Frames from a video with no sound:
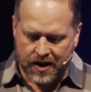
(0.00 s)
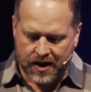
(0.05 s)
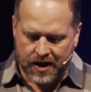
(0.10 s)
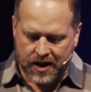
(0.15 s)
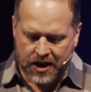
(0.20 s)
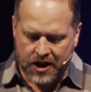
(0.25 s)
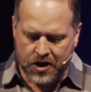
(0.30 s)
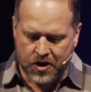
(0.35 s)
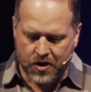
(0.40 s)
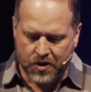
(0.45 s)

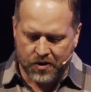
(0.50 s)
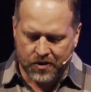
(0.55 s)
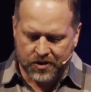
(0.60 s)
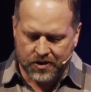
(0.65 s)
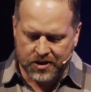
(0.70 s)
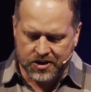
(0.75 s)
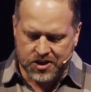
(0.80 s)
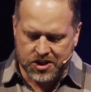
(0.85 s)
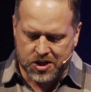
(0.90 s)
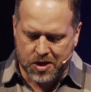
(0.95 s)
You know,
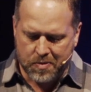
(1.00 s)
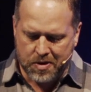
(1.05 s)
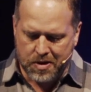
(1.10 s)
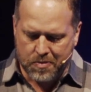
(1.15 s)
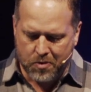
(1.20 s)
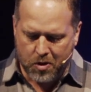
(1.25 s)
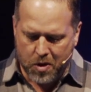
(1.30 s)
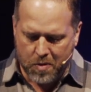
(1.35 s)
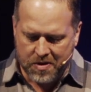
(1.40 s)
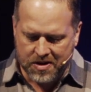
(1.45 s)
there's so many
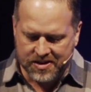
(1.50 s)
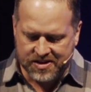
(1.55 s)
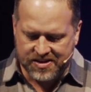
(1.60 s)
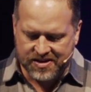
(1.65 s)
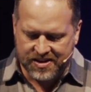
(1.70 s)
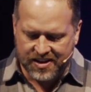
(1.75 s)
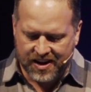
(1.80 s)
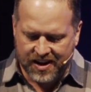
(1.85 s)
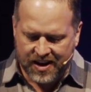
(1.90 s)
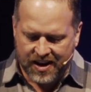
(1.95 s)

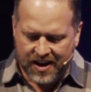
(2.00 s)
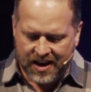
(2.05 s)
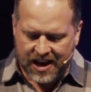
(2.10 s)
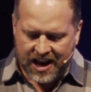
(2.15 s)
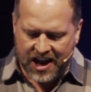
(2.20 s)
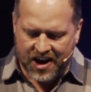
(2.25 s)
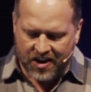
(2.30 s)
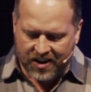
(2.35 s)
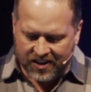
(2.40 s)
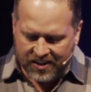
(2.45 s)
moments
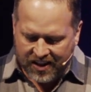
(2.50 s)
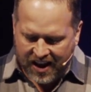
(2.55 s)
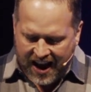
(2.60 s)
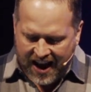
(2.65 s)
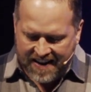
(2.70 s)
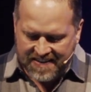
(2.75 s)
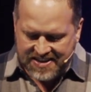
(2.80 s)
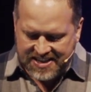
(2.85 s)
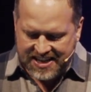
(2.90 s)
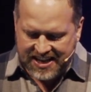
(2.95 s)
in our
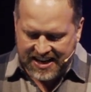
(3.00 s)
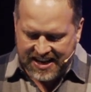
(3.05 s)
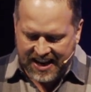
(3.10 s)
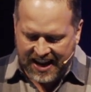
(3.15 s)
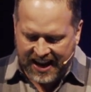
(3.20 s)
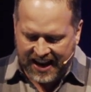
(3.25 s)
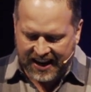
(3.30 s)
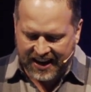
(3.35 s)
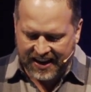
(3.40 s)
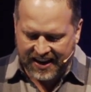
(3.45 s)
lives
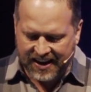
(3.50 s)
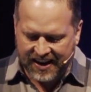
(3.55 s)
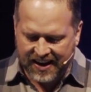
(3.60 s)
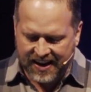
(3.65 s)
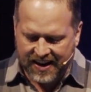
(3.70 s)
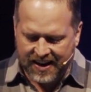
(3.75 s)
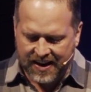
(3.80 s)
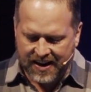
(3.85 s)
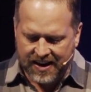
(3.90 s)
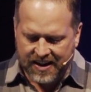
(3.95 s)
today
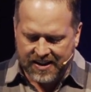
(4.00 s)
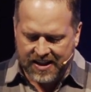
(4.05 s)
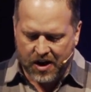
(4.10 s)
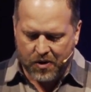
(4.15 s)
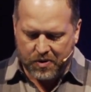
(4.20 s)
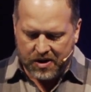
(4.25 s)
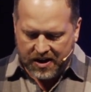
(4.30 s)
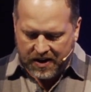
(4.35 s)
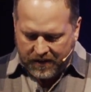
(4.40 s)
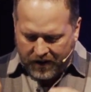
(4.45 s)
that
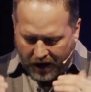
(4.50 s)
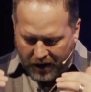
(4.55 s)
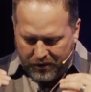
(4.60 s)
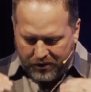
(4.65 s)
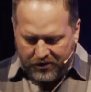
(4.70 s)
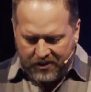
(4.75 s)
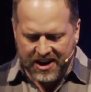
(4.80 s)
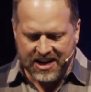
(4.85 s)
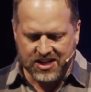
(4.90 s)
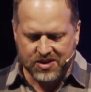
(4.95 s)
we are
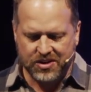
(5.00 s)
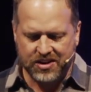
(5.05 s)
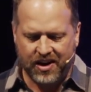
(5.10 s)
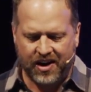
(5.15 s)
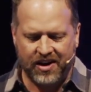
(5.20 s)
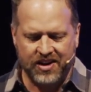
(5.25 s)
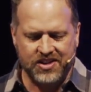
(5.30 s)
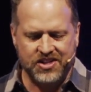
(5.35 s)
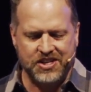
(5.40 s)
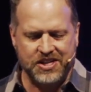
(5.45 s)
faced with
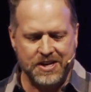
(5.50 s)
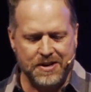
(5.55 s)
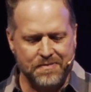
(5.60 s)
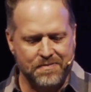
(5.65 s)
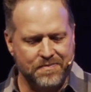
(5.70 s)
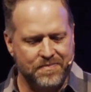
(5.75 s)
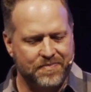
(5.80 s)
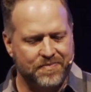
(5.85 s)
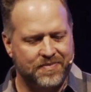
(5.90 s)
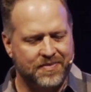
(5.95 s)
hardship.
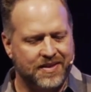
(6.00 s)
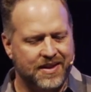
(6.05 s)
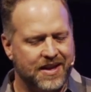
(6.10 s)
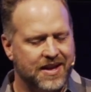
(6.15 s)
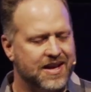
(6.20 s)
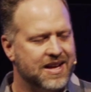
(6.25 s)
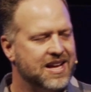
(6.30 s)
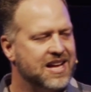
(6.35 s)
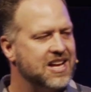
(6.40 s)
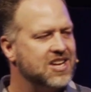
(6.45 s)

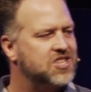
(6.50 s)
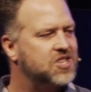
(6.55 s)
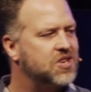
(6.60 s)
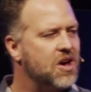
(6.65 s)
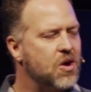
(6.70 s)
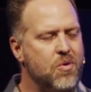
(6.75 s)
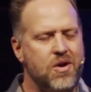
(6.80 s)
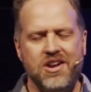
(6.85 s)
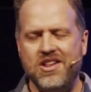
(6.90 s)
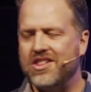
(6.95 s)
And so I
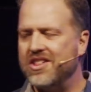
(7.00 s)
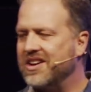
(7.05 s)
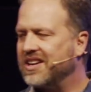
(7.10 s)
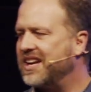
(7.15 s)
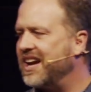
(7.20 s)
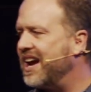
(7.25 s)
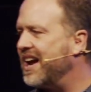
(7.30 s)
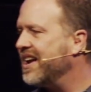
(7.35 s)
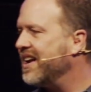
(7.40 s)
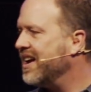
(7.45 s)
want to look
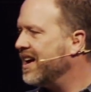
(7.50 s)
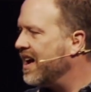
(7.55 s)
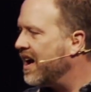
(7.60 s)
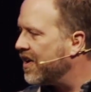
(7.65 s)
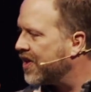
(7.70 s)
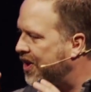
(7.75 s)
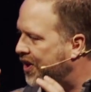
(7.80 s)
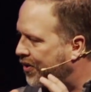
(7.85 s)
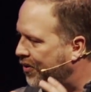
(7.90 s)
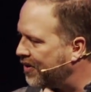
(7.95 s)
at
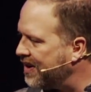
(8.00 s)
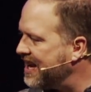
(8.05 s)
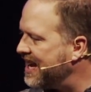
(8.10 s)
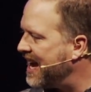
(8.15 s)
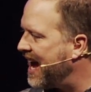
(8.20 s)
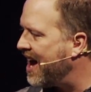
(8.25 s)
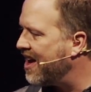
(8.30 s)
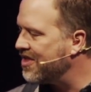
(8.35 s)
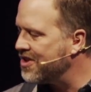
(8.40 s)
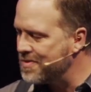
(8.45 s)
three
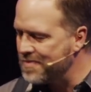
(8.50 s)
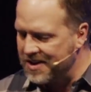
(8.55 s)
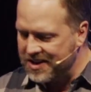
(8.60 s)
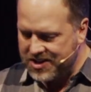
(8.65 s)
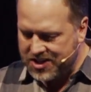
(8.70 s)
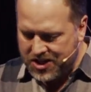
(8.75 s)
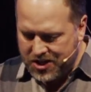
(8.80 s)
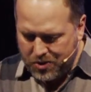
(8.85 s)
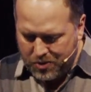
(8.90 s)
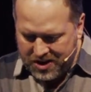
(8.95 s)

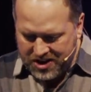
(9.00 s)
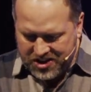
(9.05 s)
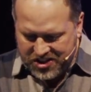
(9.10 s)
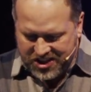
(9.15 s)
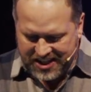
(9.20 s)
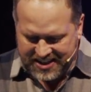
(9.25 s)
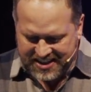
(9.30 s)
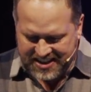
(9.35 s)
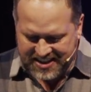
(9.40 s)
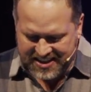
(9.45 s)
elements to what
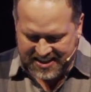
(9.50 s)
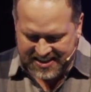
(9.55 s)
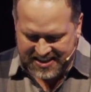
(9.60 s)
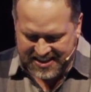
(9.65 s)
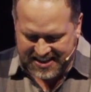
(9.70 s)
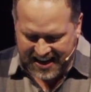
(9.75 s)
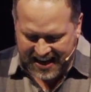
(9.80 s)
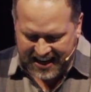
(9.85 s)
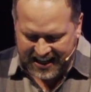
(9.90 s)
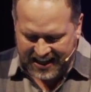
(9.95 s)
Jesus is
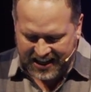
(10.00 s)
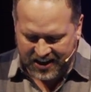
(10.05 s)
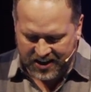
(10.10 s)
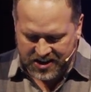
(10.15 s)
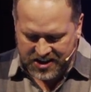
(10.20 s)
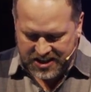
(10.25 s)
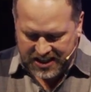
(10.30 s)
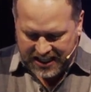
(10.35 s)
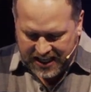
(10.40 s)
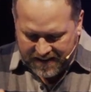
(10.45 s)
saying here
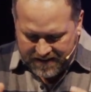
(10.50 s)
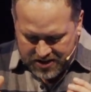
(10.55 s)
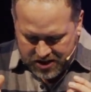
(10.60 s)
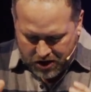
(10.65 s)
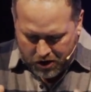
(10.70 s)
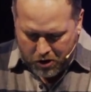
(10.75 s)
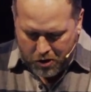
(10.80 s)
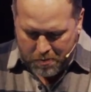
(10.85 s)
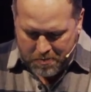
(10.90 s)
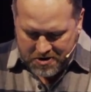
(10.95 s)
to give us
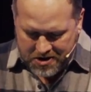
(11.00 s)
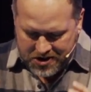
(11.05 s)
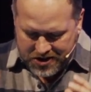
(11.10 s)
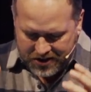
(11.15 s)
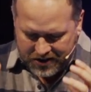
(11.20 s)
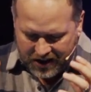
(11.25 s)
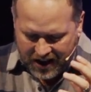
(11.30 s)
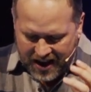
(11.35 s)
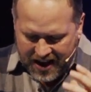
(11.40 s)
hope and to